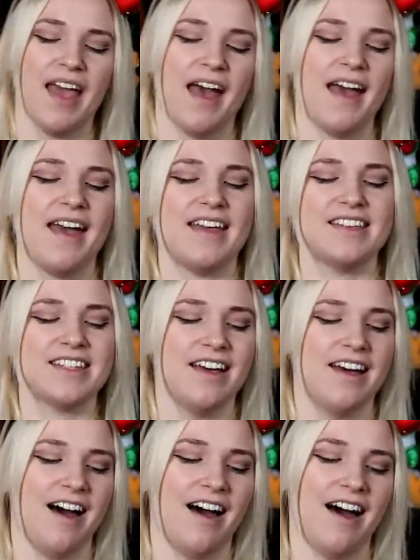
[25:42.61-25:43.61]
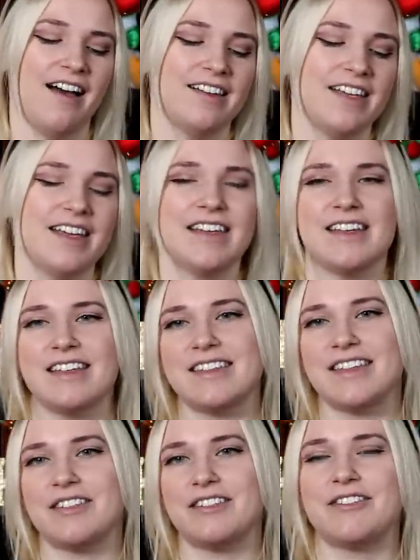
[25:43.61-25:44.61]
And Holly
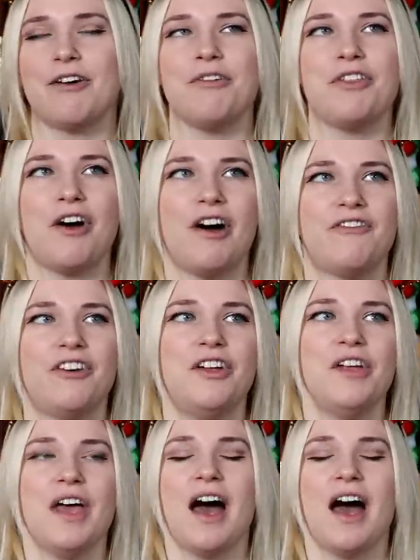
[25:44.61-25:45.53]
is so thoughtful.